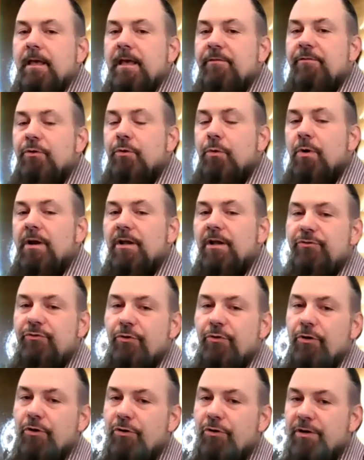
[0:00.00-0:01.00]
if you want to
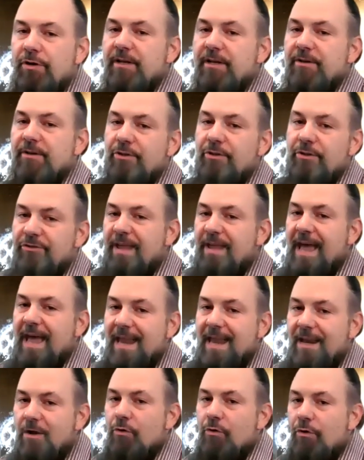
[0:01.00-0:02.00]
sort of look into those
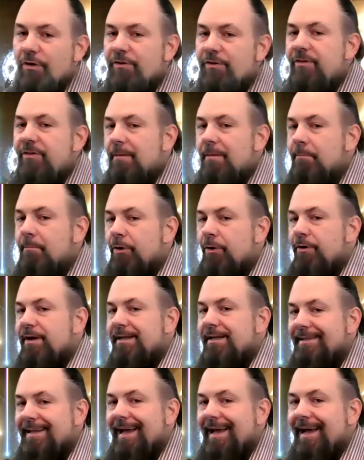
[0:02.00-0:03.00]
categories I broke
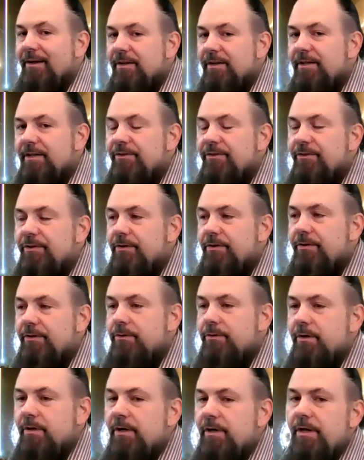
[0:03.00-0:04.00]
it down
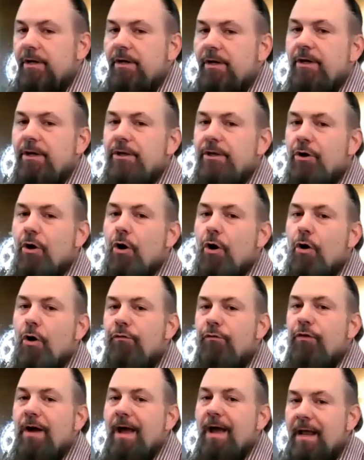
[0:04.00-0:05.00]
into, your
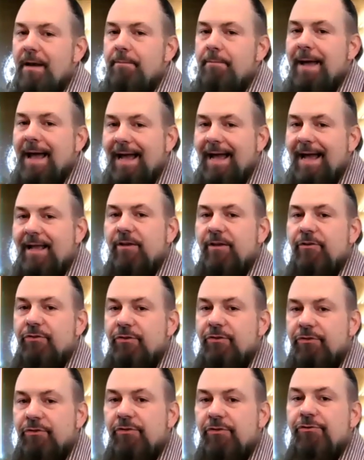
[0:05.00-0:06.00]
overhead package
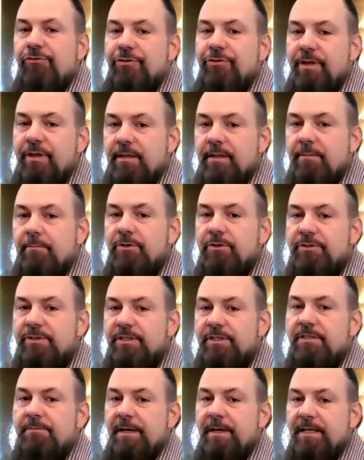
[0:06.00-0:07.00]
is usually the
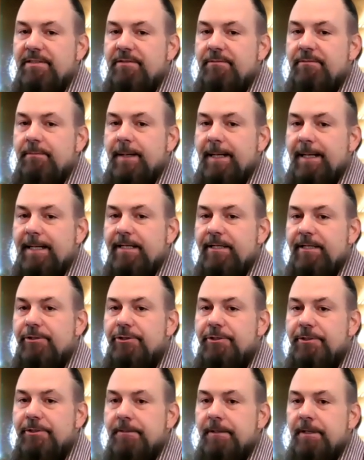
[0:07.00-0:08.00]
most expensive
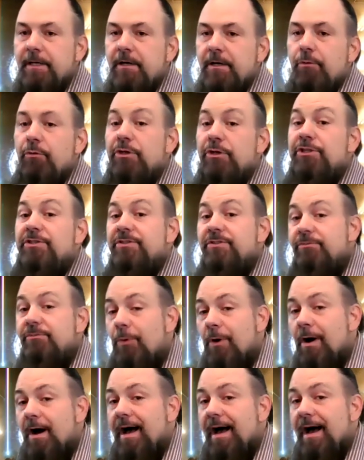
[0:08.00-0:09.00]
package, which is
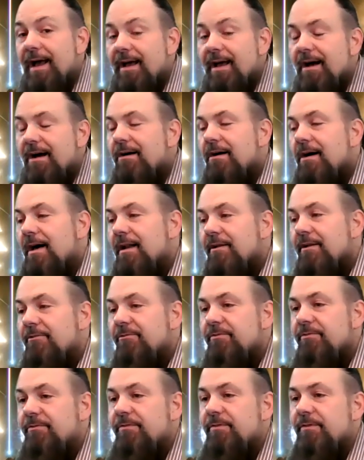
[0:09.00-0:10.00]
why a lot
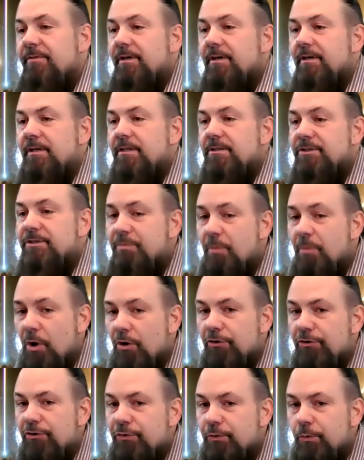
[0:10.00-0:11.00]
of
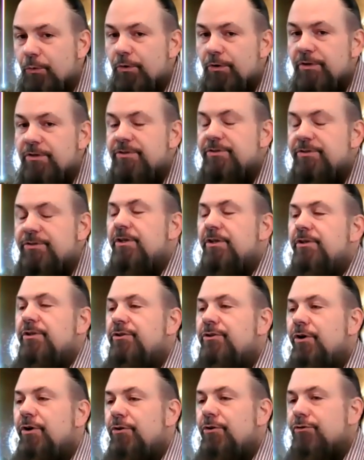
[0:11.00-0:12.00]
smaller tours
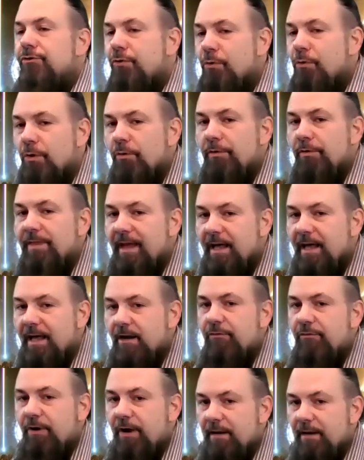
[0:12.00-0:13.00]
don't tour with that
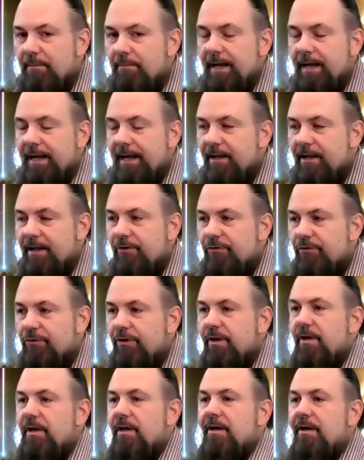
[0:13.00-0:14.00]
overhead package,
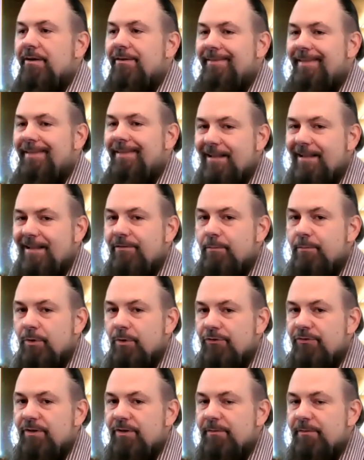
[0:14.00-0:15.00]
because that's the
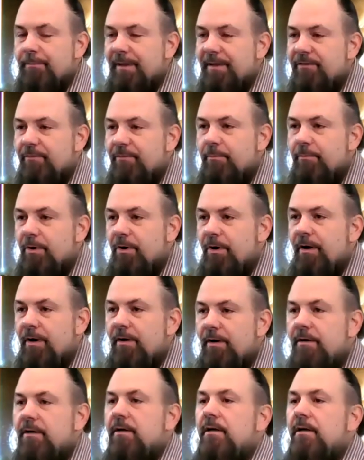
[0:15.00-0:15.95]
most expensive part.